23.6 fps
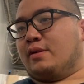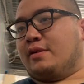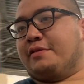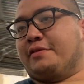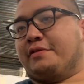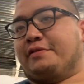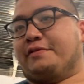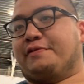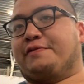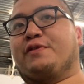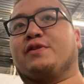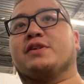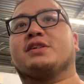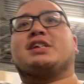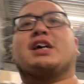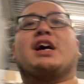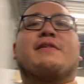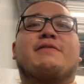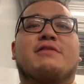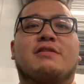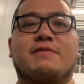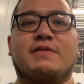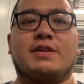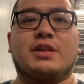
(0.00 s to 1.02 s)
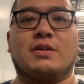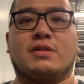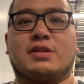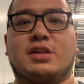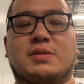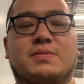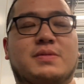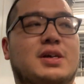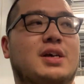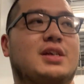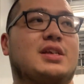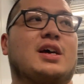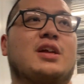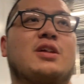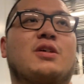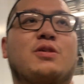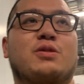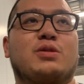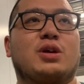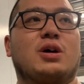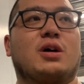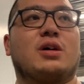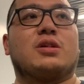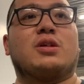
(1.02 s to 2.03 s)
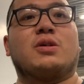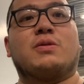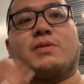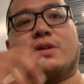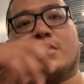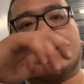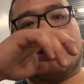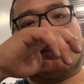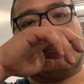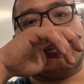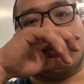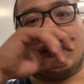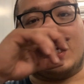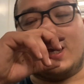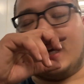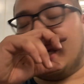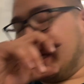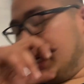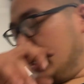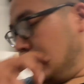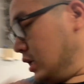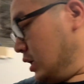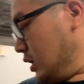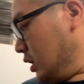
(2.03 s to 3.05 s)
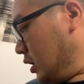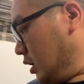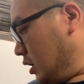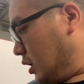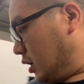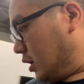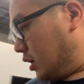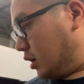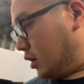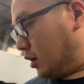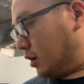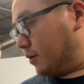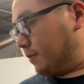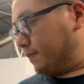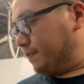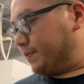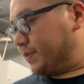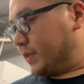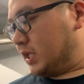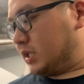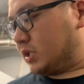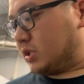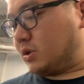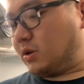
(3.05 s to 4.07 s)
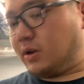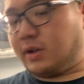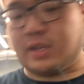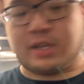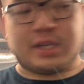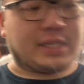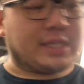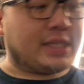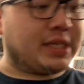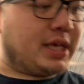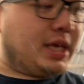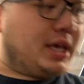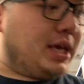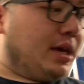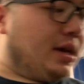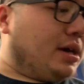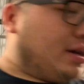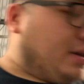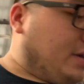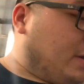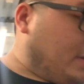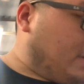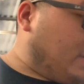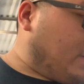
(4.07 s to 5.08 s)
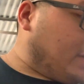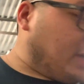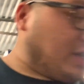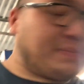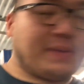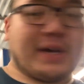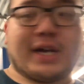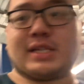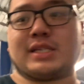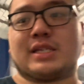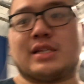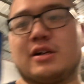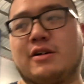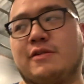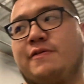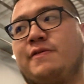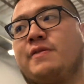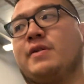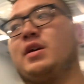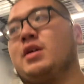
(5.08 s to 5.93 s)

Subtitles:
the first half of the video, just because I know y'all don't want to see installing a seat just by itself.